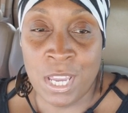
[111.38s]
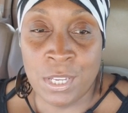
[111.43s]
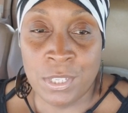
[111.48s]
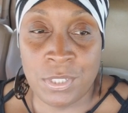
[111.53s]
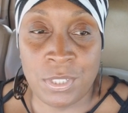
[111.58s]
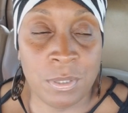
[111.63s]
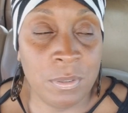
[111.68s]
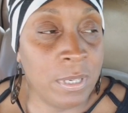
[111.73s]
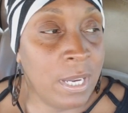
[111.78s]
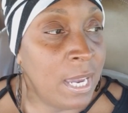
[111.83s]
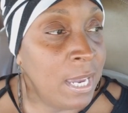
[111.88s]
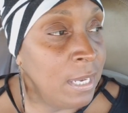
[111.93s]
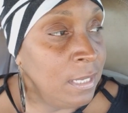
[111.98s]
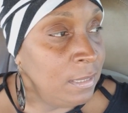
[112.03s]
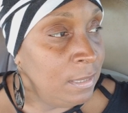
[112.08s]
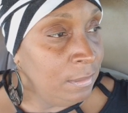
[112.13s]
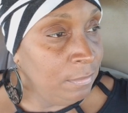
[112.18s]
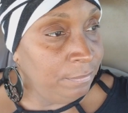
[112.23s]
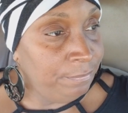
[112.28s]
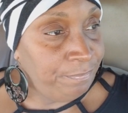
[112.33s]
So
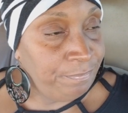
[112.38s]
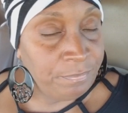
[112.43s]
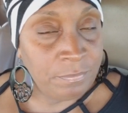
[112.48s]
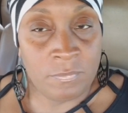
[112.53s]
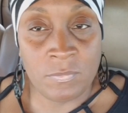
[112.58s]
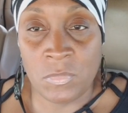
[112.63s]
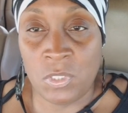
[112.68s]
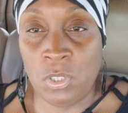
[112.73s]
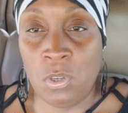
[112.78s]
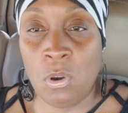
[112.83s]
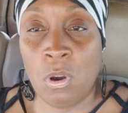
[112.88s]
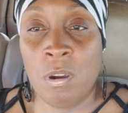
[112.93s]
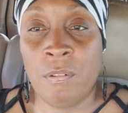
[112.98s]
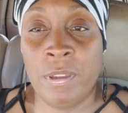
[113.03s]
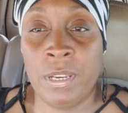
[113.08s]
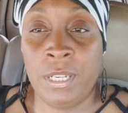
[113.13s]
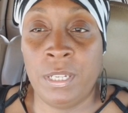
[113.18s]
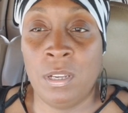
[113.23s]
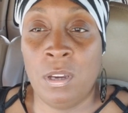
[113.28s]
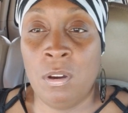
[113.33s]
guys, you
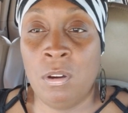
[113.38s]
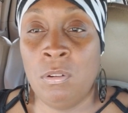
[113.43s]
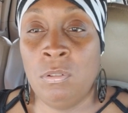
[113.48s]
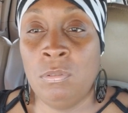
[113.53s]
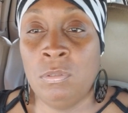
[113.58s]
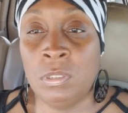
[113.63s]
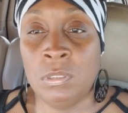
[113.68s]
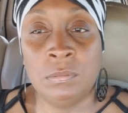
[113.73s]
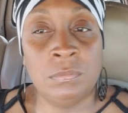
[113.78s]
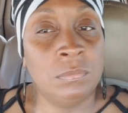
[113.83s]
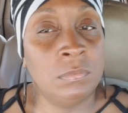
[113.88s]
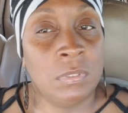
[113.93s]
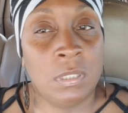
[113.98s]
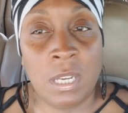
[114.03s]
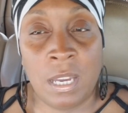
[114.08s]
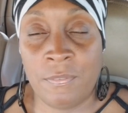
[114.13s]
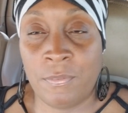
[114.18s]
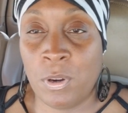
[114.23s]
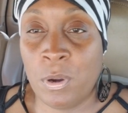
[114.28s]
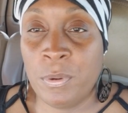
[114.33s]
already know
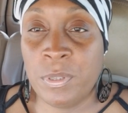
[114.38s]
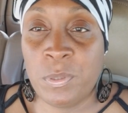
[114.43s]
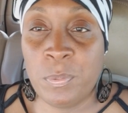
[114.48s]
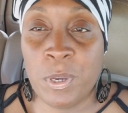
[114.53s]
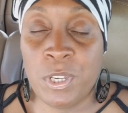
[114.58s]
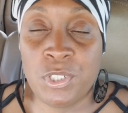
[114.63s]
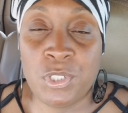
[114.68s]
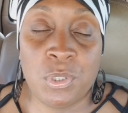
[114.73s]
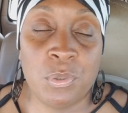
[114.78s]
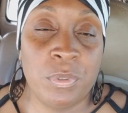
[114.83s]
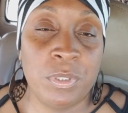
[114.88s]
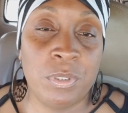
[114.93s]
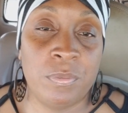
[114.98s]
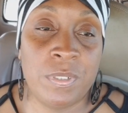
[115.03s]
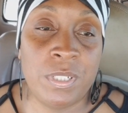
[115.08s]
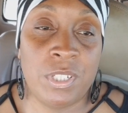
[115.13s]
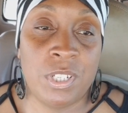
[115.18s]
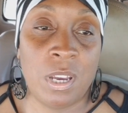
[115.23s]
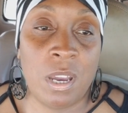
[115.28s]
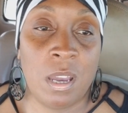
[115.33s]
I've always worked two and
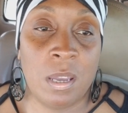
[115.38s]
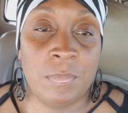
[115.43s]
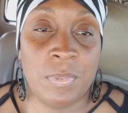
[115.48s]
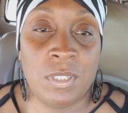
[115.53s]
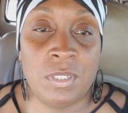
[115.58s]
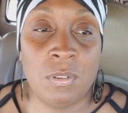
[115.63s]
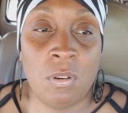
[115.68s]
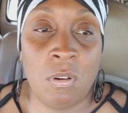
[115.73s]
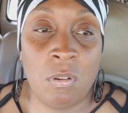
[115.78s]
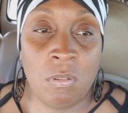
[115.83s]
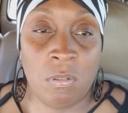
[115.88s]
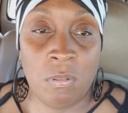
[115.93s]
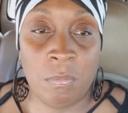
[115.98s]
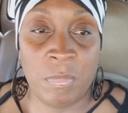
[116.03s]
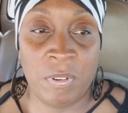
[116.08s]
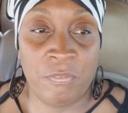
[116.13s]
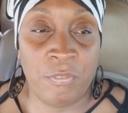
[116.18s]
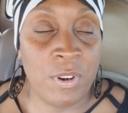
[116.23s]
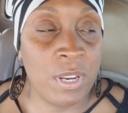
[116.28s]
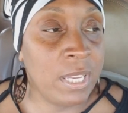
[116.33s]
three jobs. So
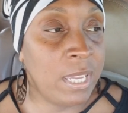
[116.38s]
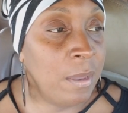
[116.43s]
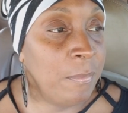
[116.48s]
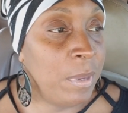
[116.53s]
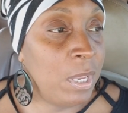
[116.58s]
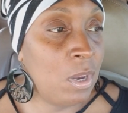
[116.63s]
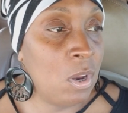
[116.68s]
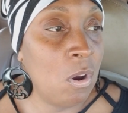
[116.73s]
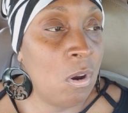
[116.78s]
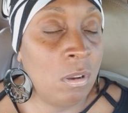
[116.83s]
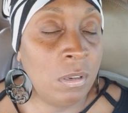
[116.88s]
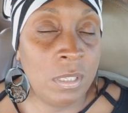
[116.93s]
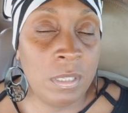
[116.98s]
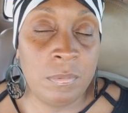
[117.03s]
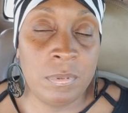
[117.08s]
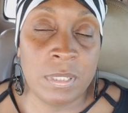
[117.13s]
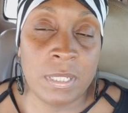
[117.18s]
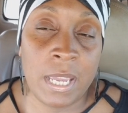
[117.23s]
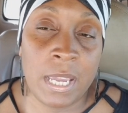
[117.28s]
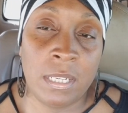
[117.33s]
my friend gave me a call and he
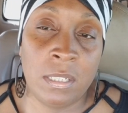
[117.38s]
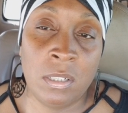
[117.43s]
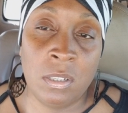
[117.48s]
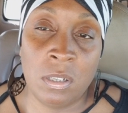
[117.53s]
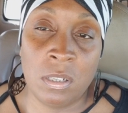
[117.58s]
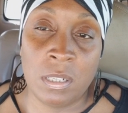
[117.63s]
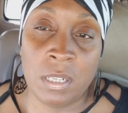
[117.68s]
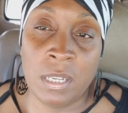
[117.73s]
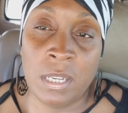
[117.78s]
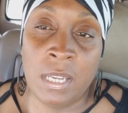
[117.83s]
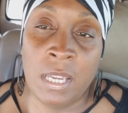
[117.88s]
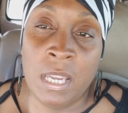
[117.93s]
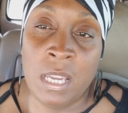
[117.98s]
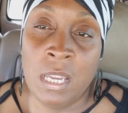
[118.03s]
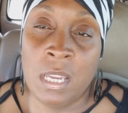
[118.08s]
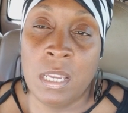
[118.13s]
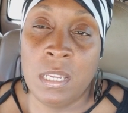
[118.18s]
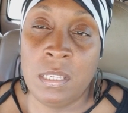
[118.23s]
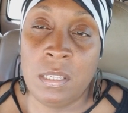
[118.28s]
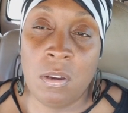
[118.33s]
was like, look,
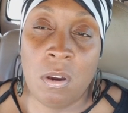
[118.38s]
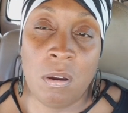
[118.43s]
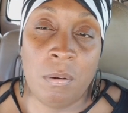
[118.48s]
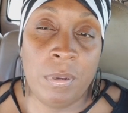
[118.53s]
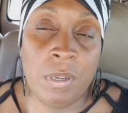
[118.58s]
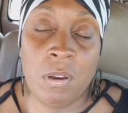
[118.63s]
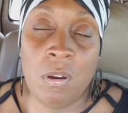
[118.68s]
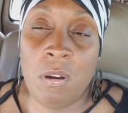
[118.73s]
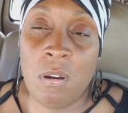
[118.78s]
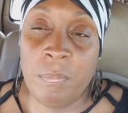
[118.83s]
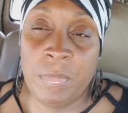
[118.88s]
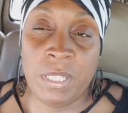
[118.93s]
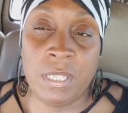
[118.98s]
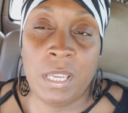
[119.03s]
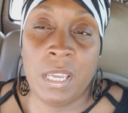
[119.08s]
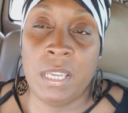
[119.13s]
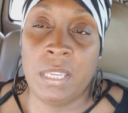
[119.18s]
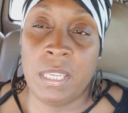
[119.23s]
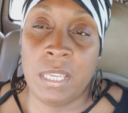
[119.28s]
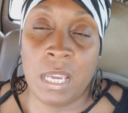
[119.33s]
he always called me
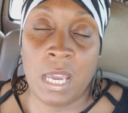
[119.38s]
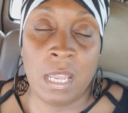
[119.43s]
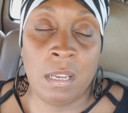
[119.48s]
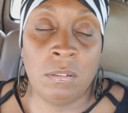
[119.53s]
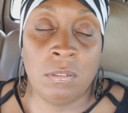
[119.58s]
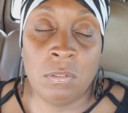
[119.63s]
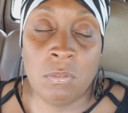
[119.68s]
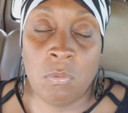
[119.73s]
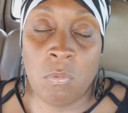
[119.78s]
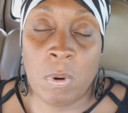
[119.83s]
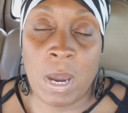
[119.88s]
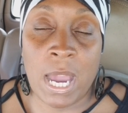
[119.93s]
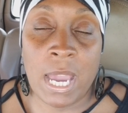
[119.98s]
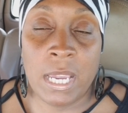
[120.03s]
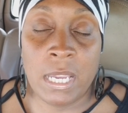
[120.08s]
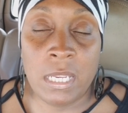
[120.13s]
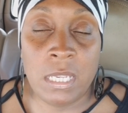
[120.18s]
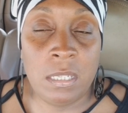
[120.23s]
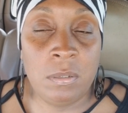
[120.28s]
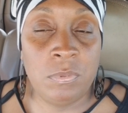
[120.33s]
Yankee. I don't know
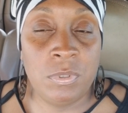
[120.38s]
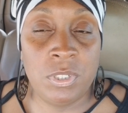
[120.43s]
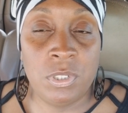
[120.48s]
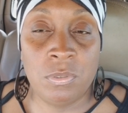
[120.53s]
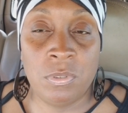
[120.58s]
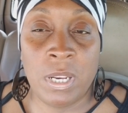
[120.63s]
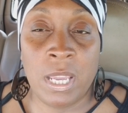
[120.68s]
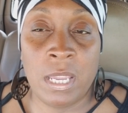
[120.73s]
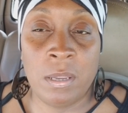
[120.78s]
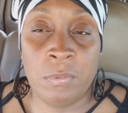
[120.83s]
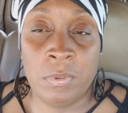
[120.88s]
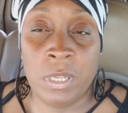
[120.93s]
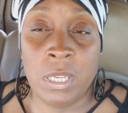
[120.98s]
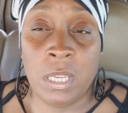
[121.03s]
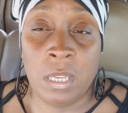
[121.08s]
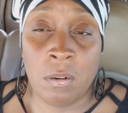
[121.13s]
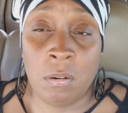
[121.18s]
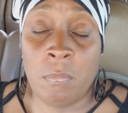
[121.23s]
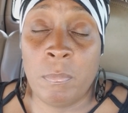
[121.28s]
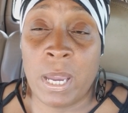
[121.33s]
why he would do that. It would
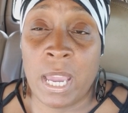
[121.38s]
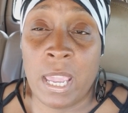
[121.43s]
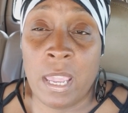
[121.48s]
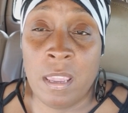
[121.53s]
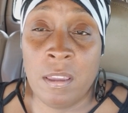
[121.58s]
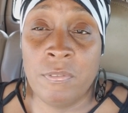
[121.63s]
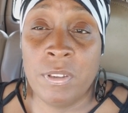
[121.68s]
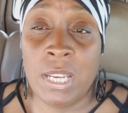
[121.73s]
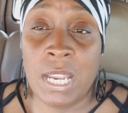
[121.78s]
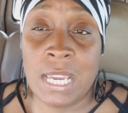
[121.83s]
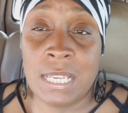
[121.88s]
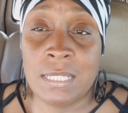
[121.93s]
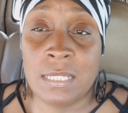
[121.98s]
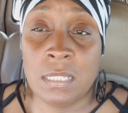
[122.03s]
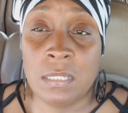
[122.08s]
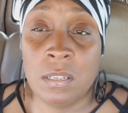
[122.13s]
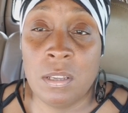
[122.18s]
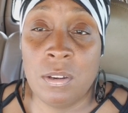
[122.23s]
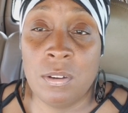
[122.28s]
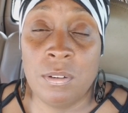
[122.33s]
get on my
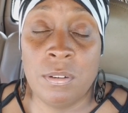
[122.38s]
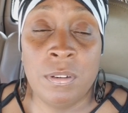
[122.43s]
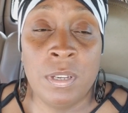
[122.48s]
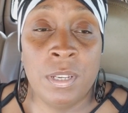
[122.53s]
everlasting ner